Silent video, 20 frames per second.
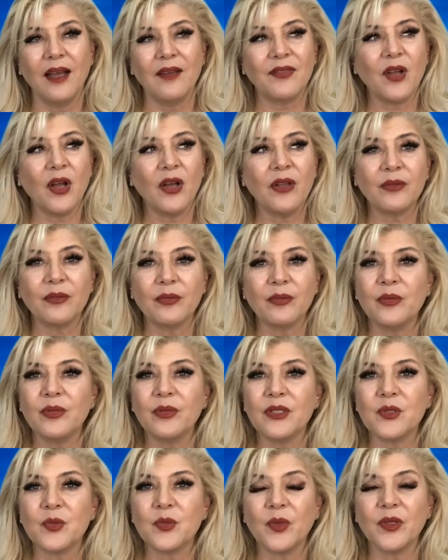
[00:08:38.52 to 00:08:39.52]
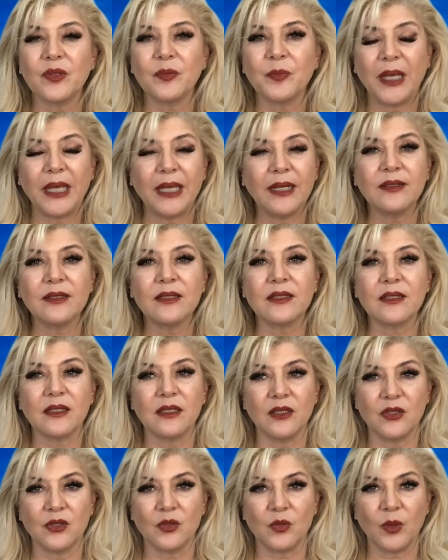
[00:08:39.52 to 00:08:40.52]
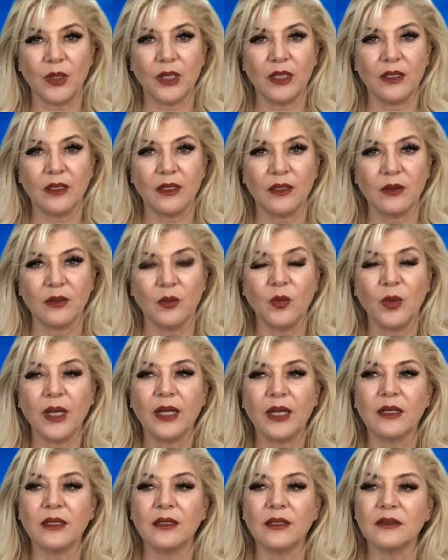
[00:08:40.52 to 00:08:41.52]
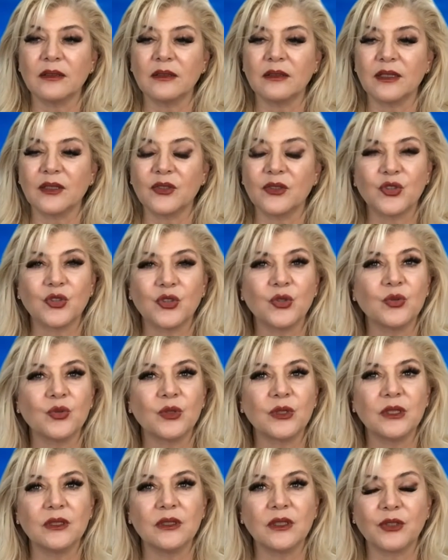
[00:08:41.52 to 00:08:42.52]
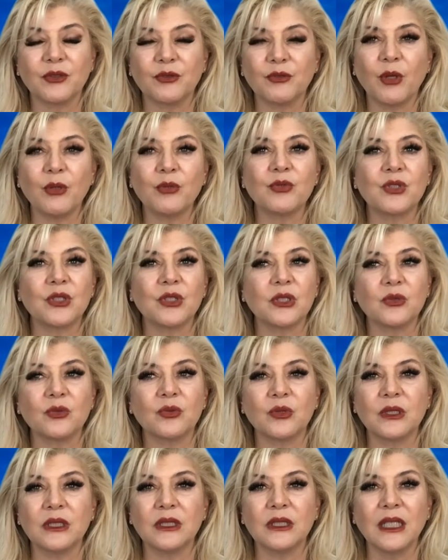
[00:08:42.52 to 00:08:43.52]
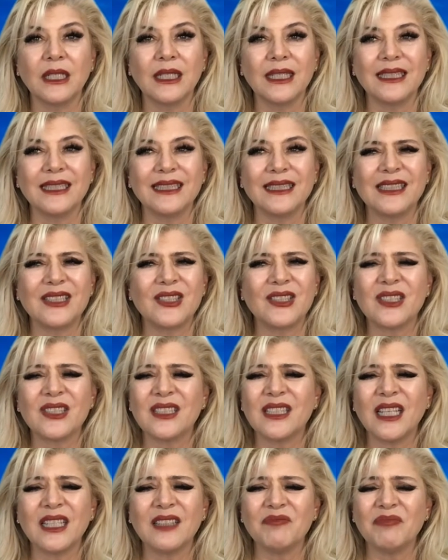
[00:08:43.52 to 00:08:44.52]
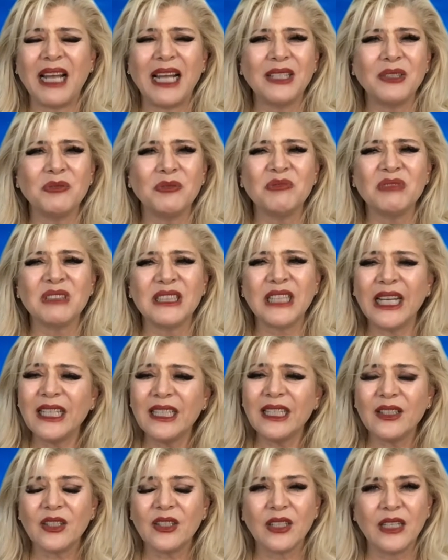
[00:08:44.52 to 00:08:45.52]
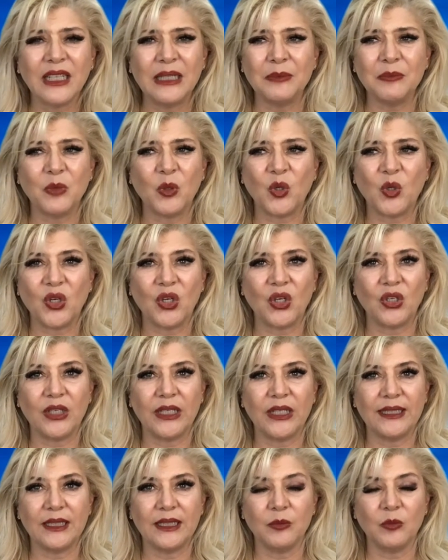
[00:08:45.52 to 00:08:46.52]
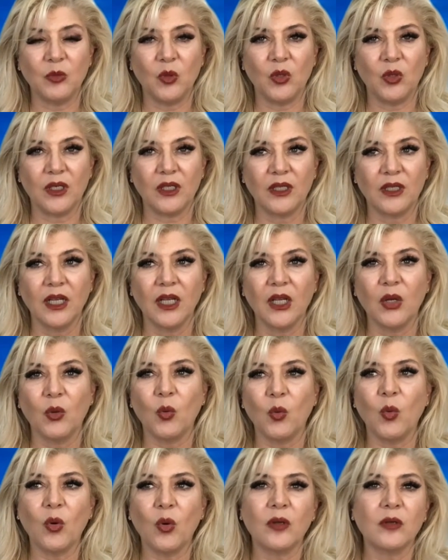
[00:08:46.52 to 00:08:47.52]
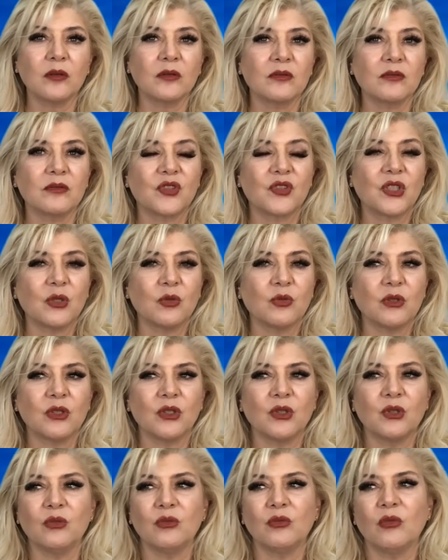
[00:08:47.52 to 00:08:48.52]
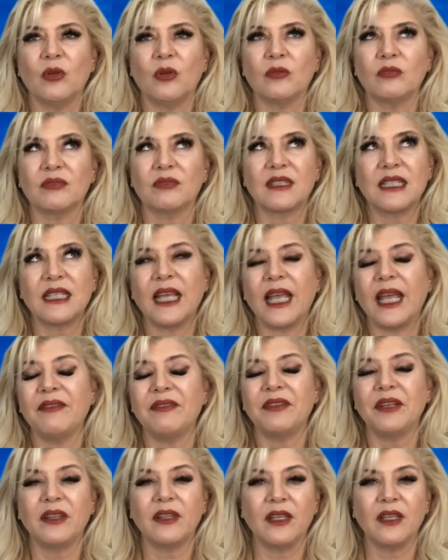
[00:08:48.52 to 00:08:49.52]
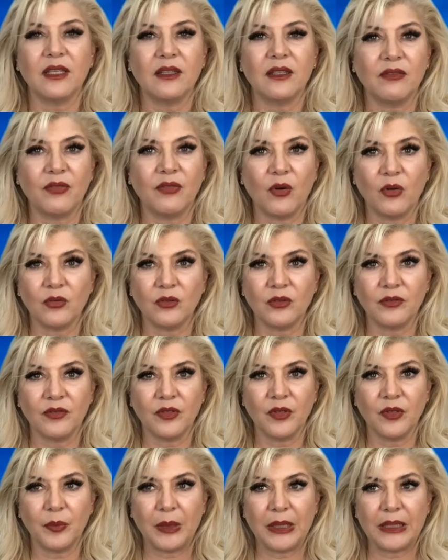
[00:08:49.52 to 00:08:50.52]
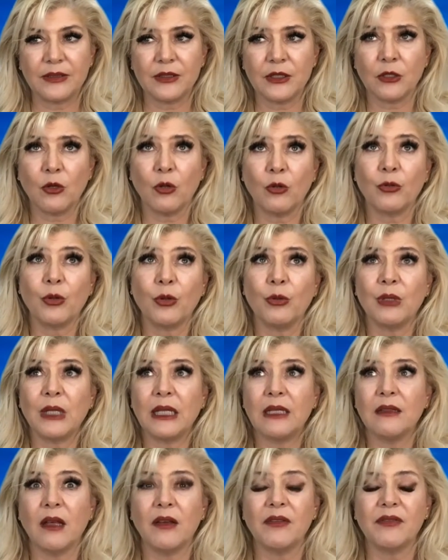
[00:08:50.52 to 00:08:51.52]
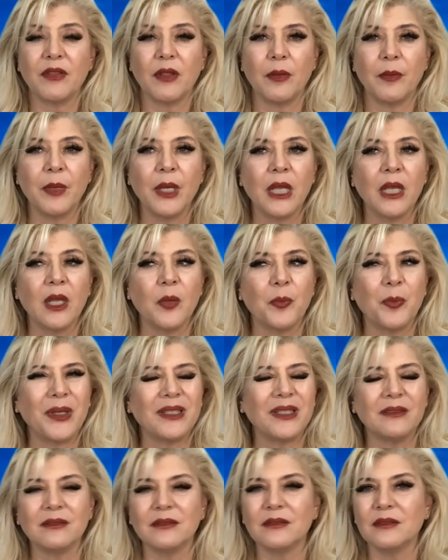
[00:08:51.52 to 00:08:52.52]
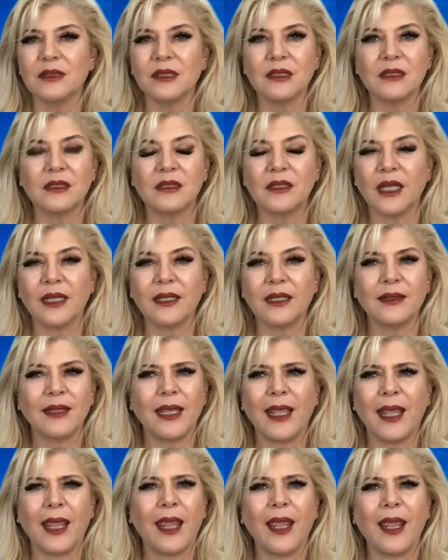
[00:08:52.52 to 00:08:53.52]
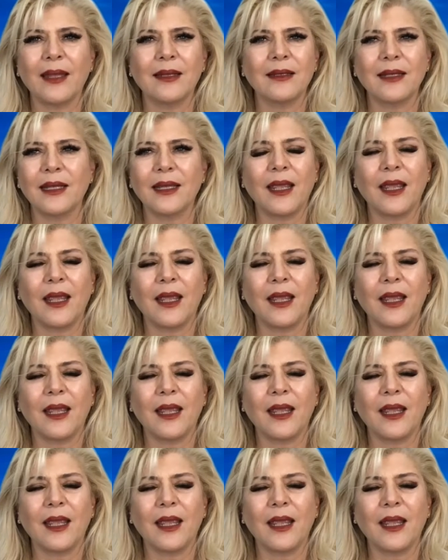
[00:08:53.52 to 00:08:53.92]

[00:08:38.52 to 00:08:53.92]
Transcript: I've gone through this with parents this week, where their children, their grown children, it's just like, I don't like him or her anymore. Or children who see everything at the fault of their parents, and although they love them, but it's like they can't